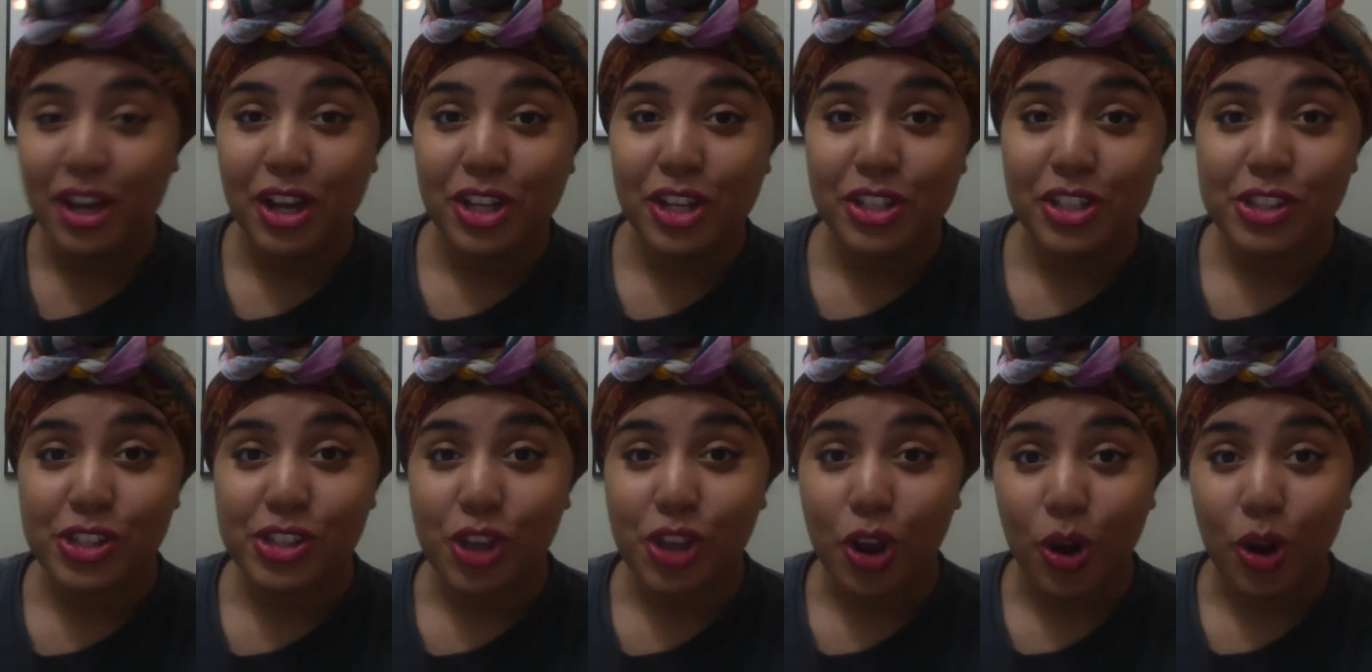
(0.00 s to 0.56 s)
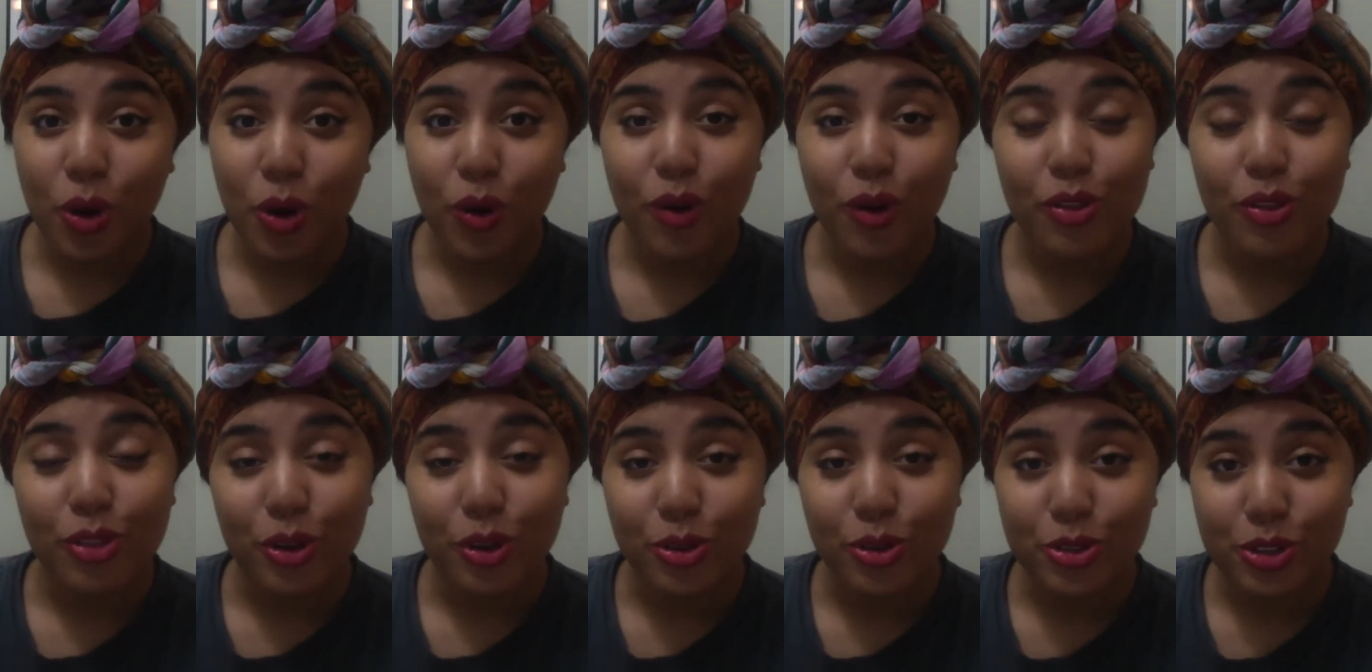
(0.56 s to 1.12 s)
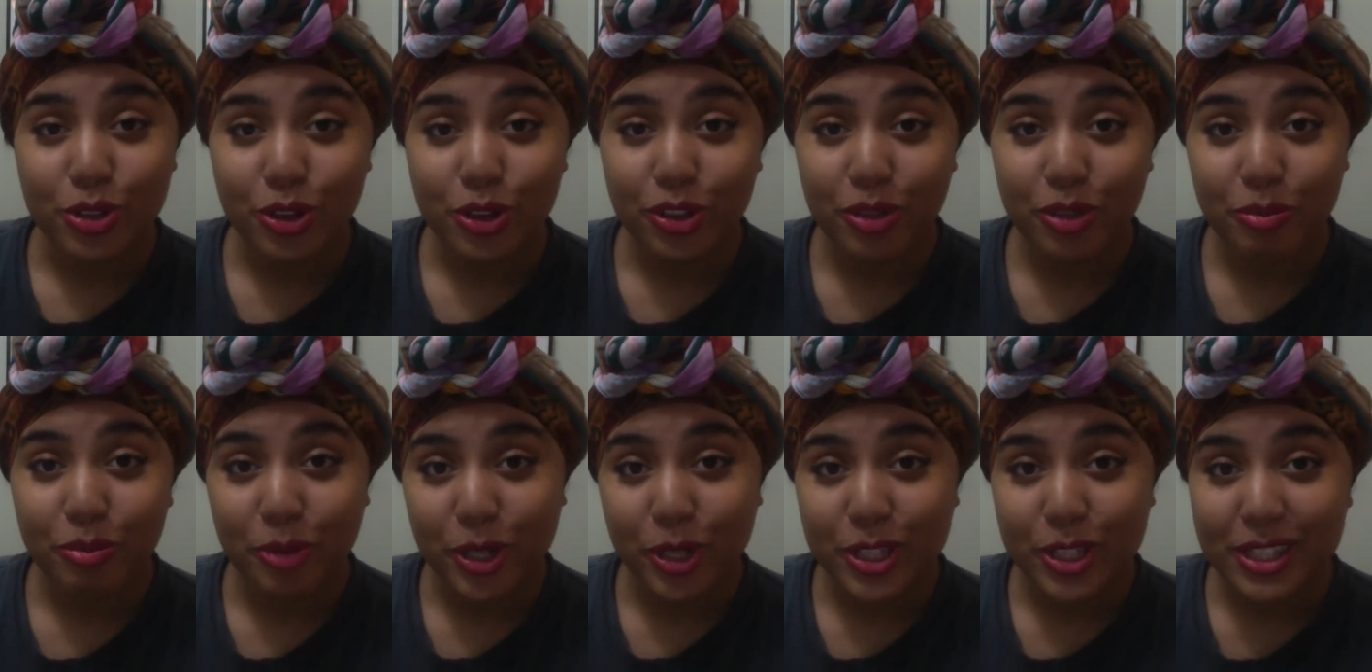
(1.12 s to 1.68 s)
So those are the
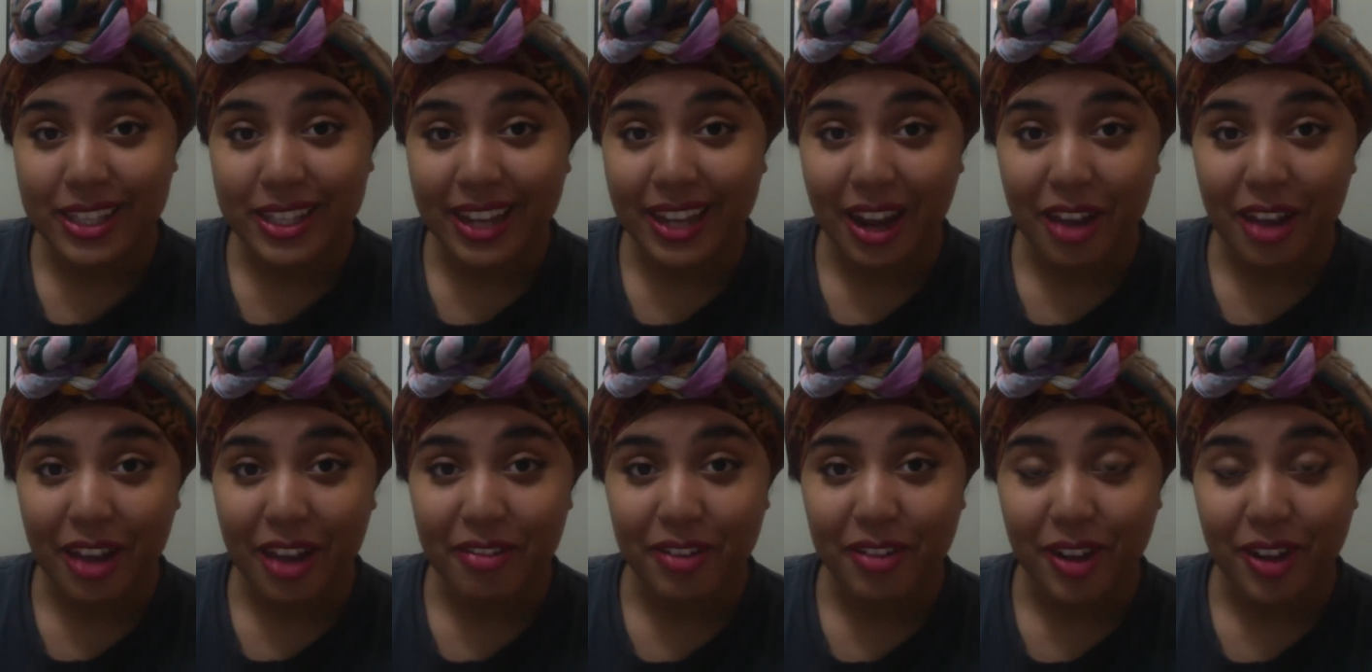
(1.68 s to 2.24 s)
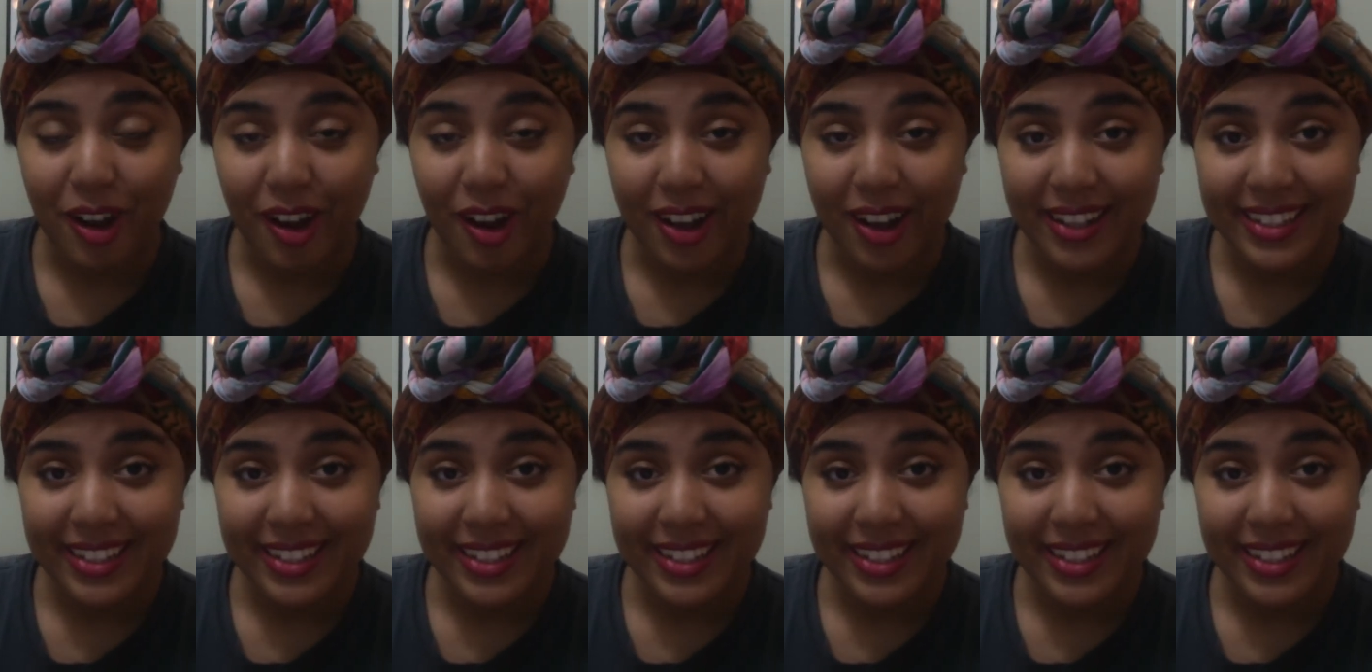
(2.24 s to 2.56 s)
books that I've got.